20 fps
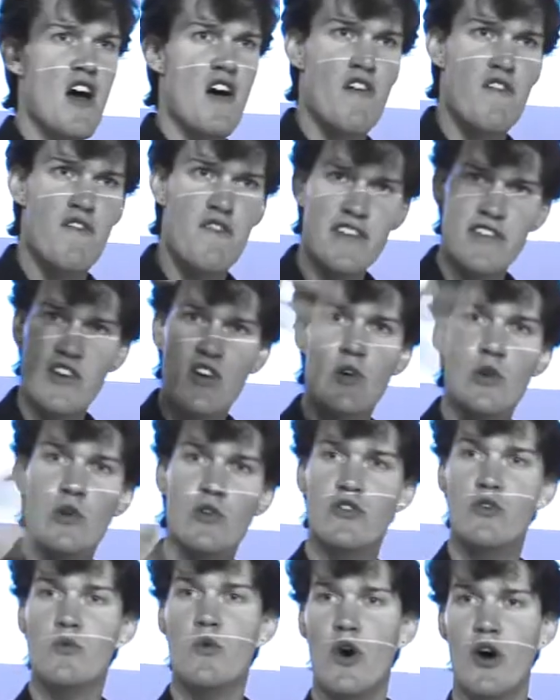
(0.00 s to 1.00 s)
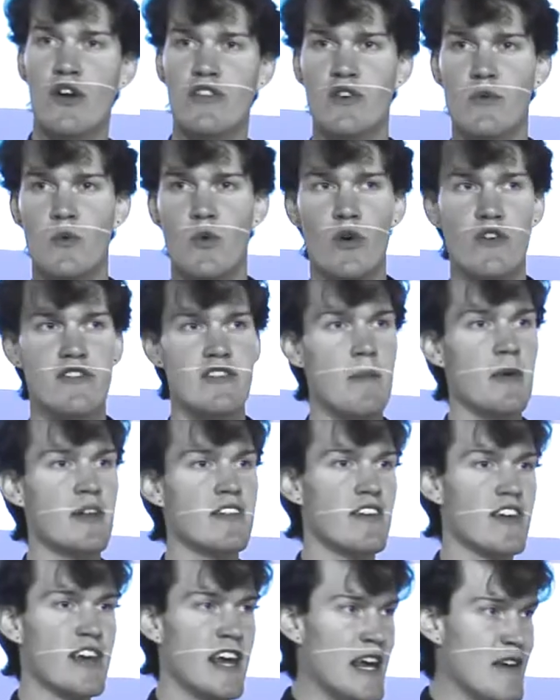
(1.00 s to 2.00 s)
physical to work towards, something
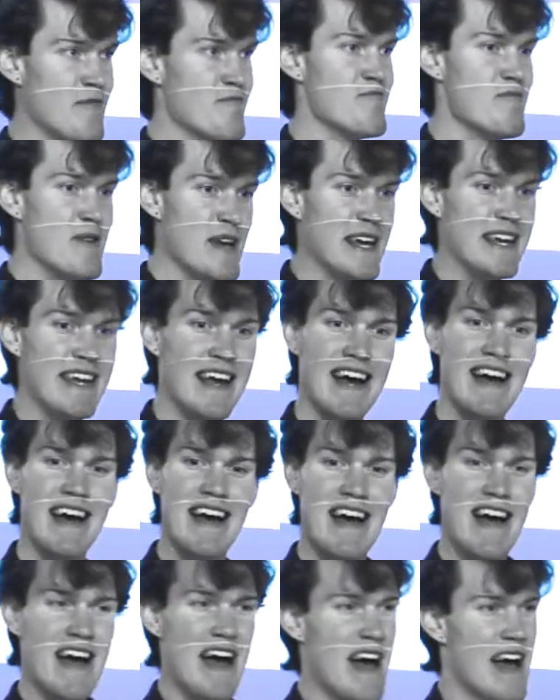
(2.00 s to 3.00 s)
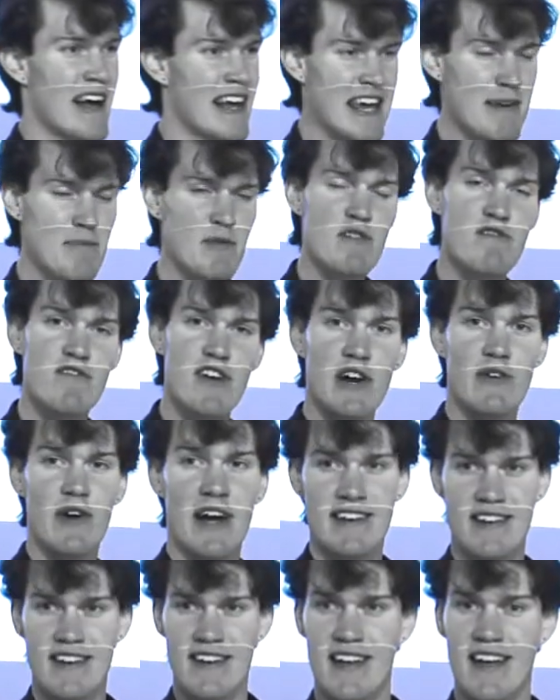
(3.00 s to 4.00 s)
to keep me, keep me
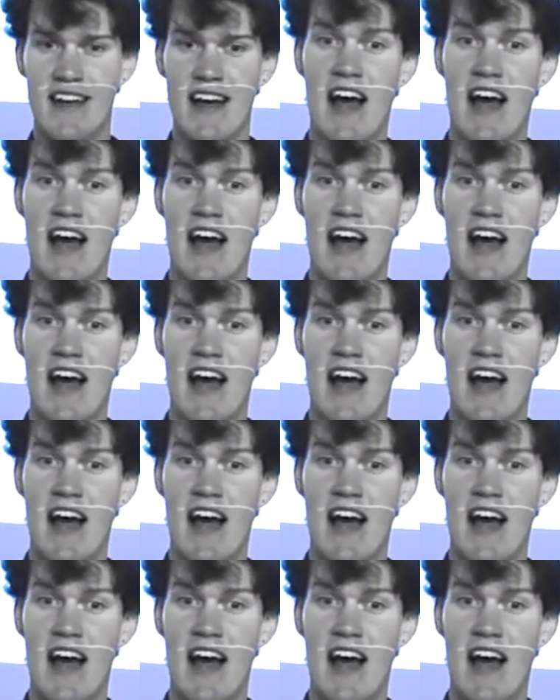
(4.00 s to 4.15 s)
invigorated.